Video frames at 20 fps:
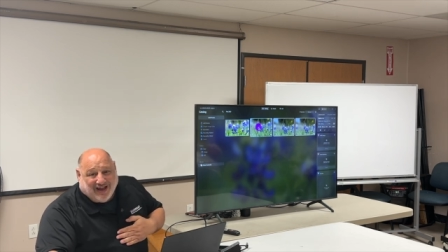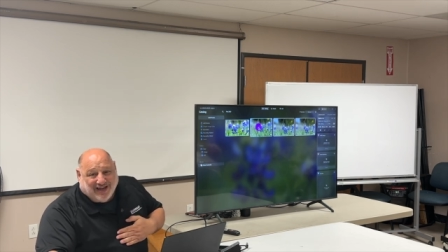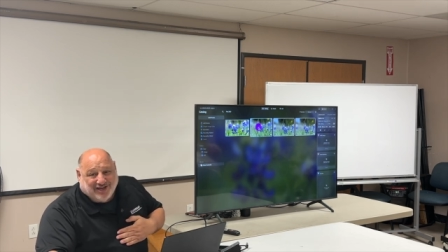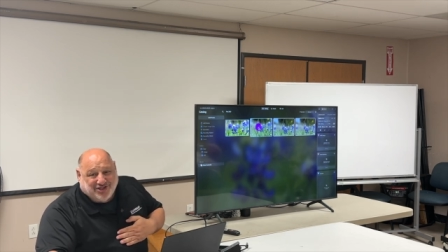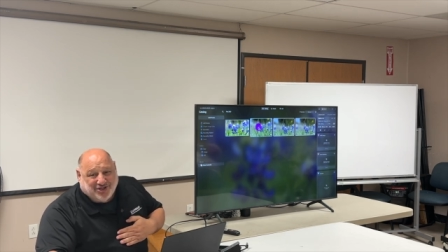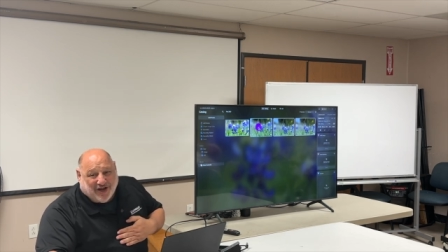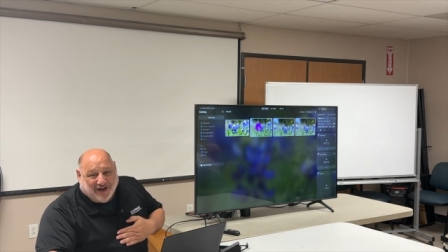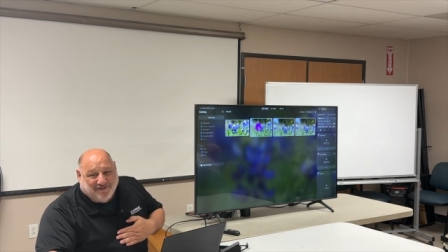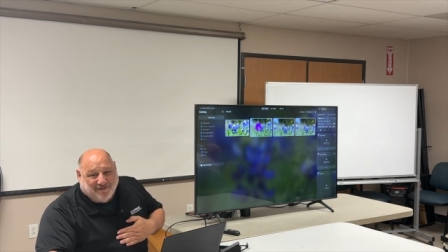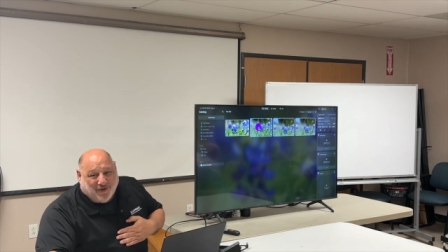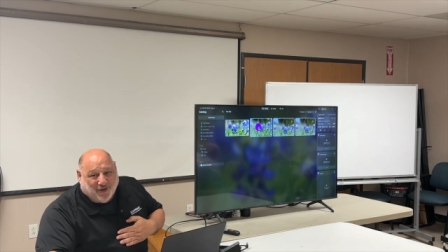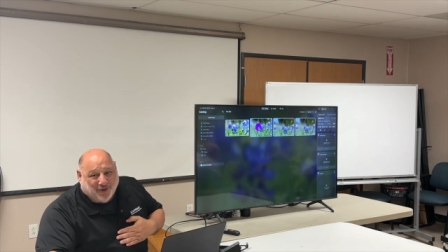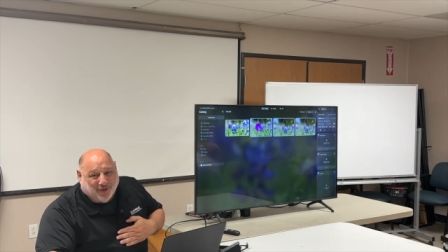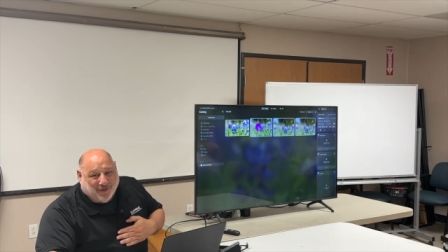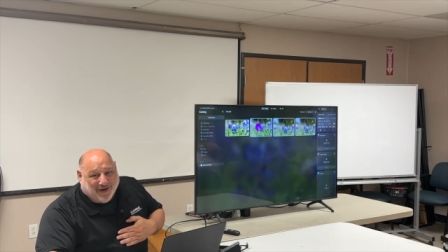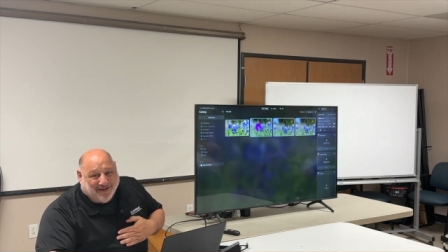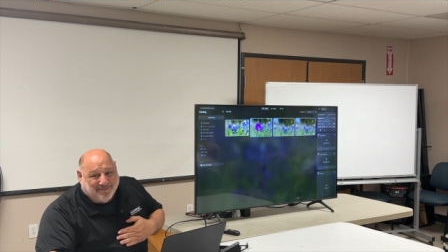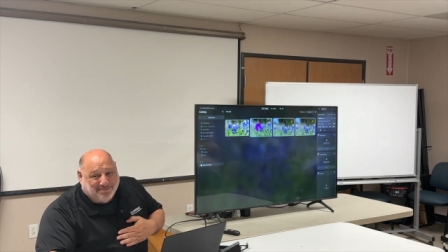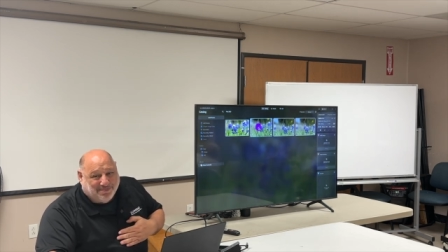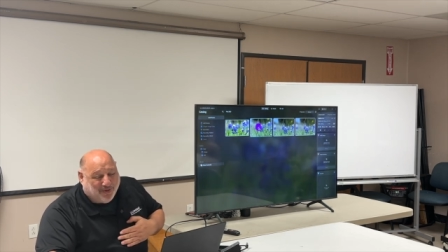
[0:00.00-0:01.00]
I
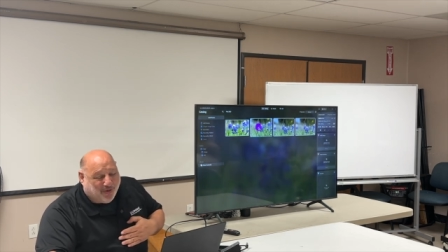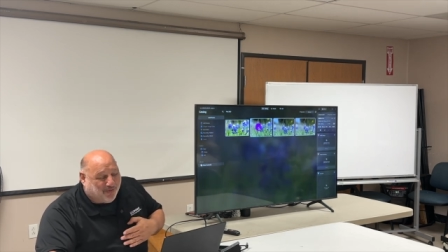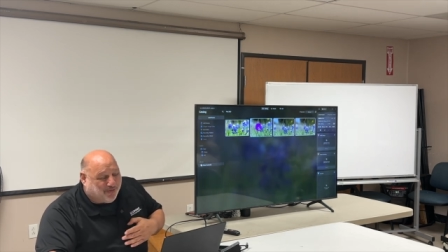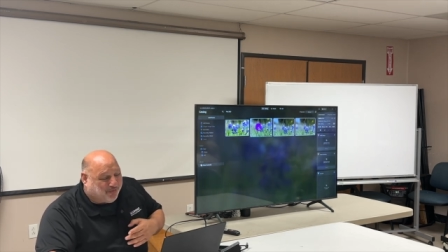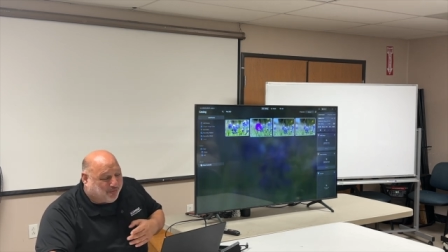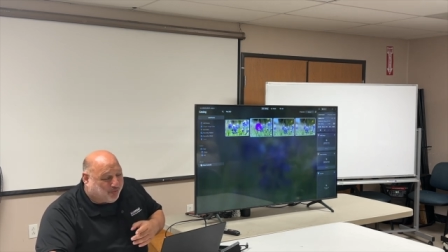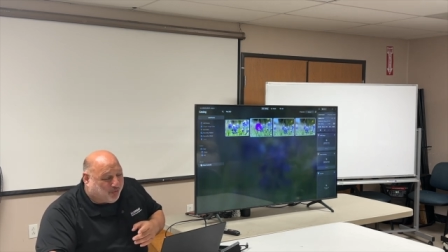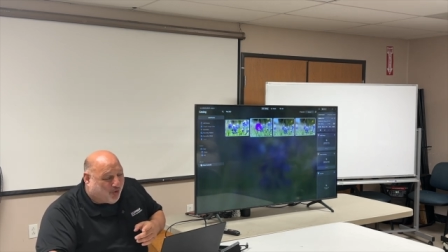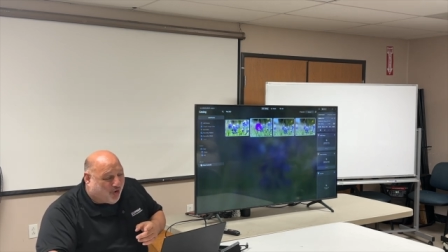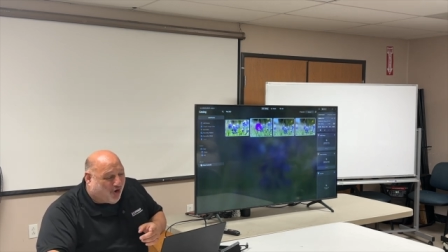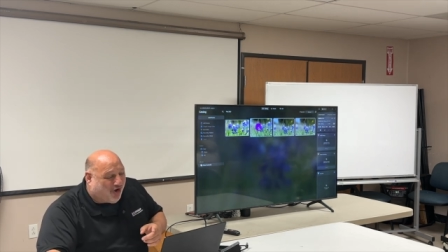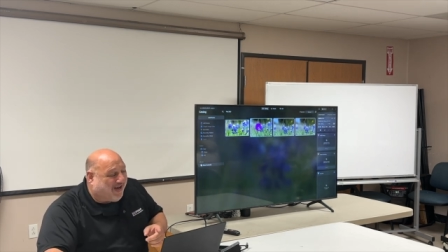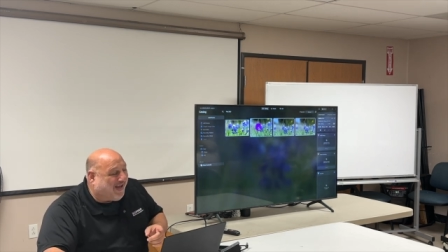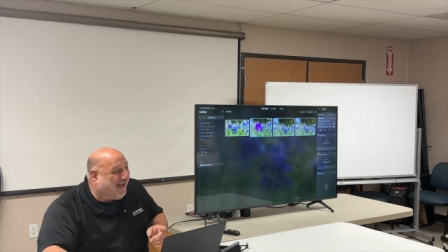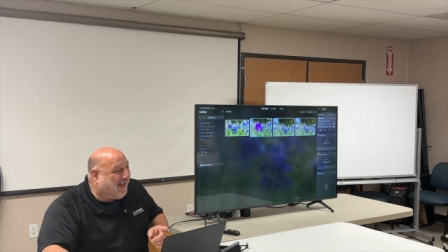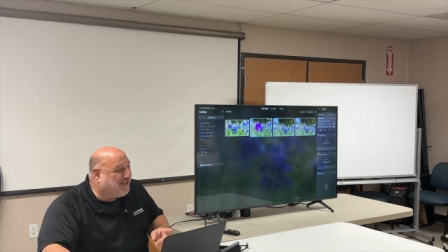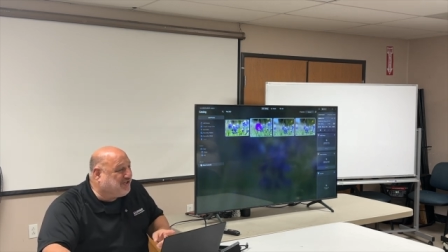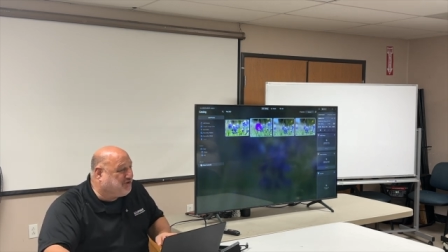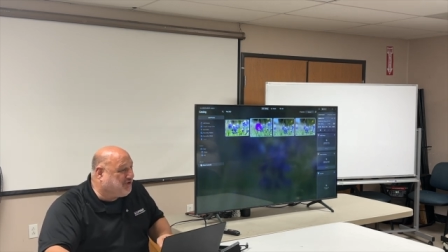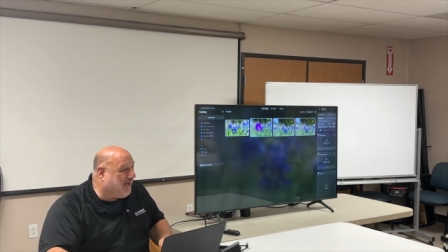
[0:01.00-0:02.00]
photographed both RAW
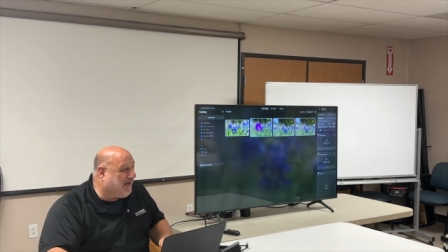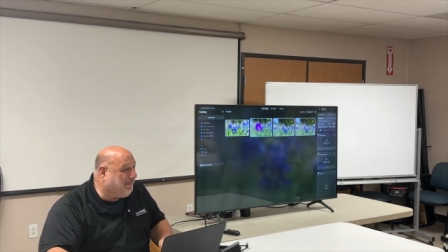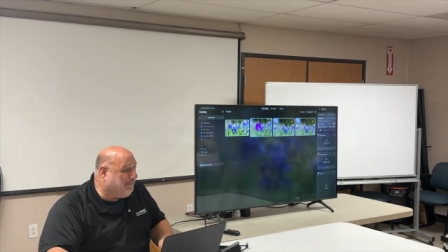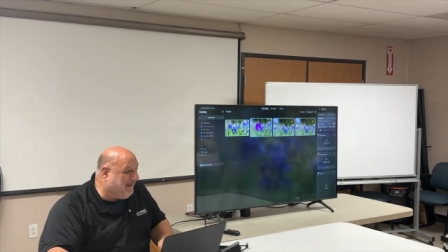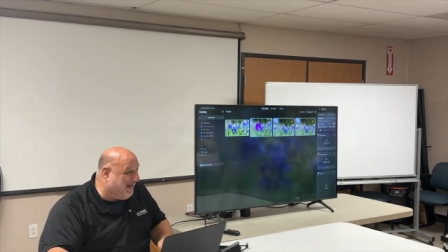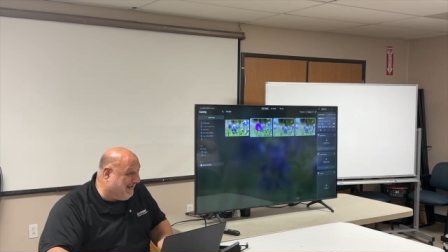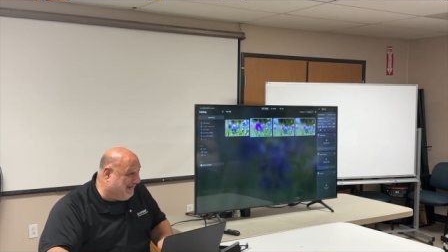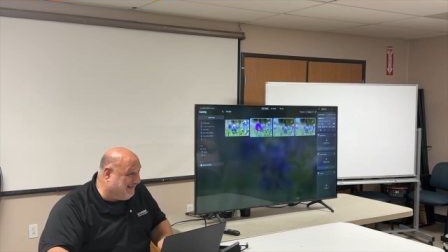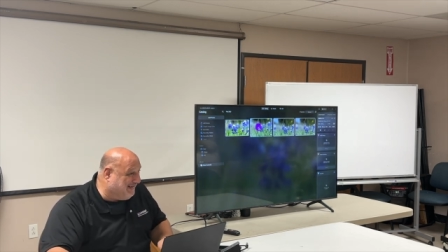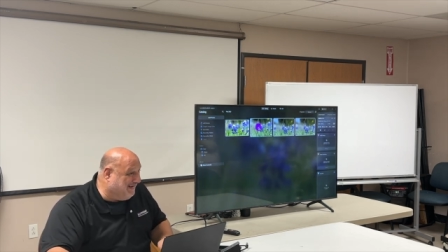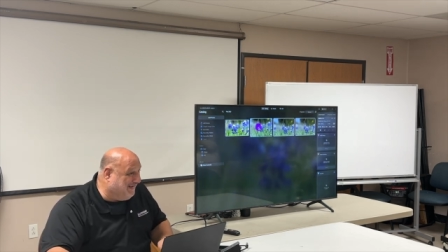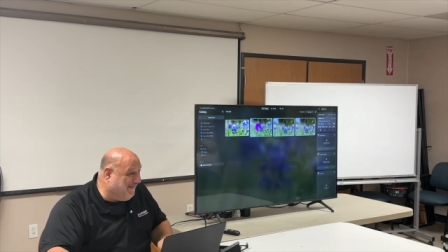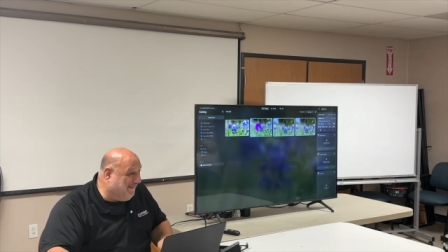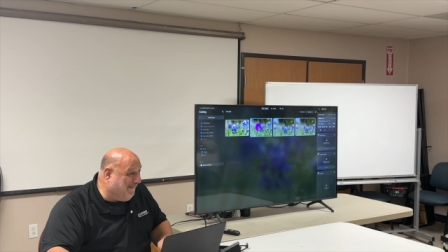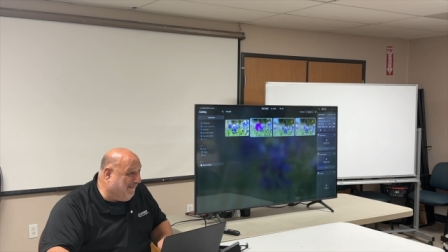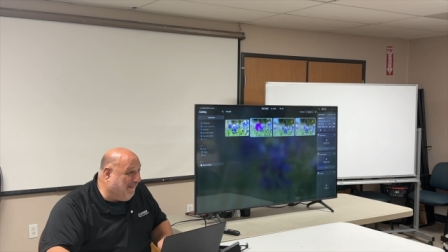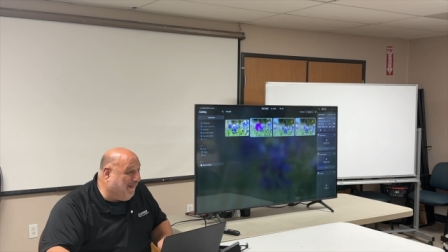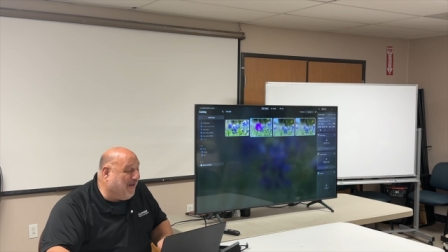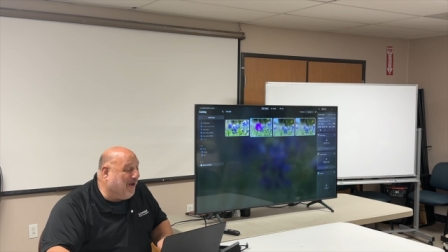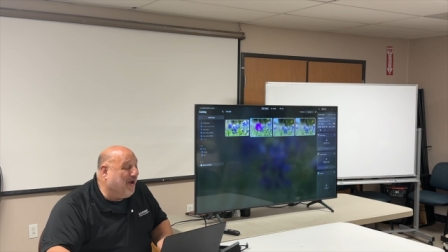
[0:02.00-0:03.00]
and JPEG.
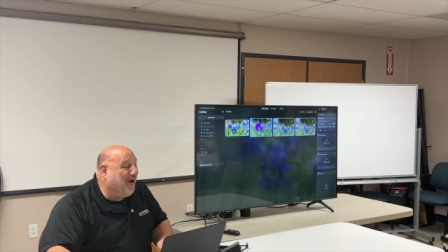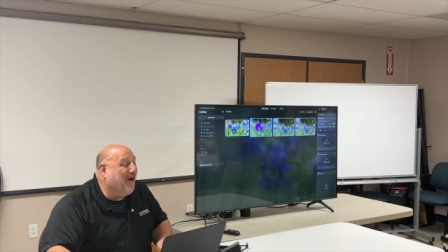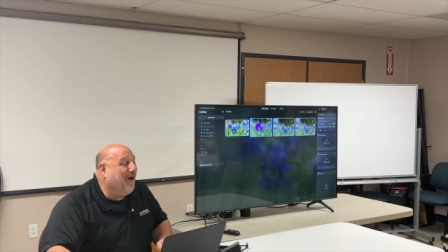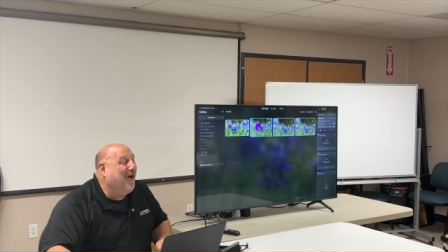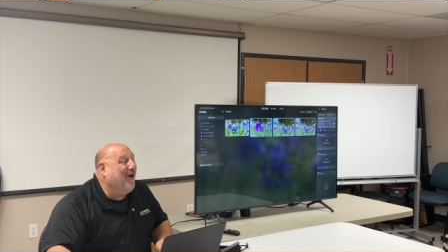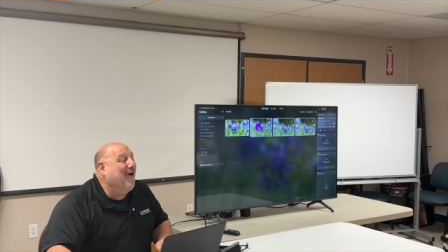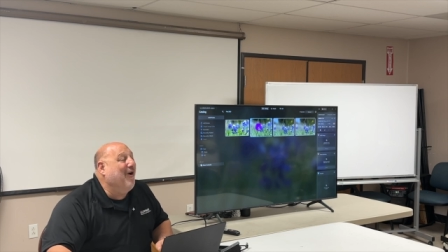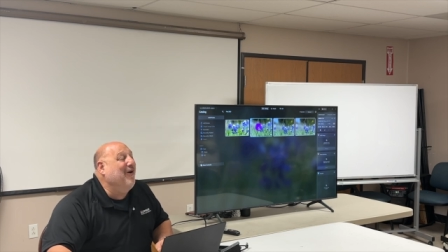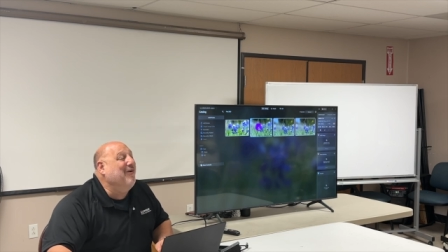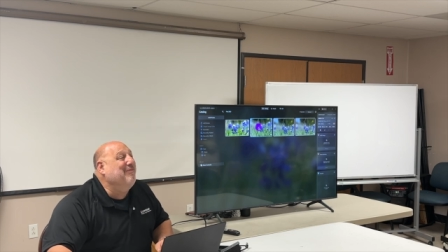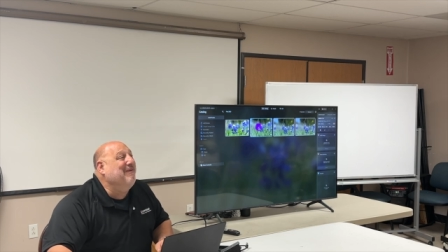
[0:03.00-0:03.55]
Oh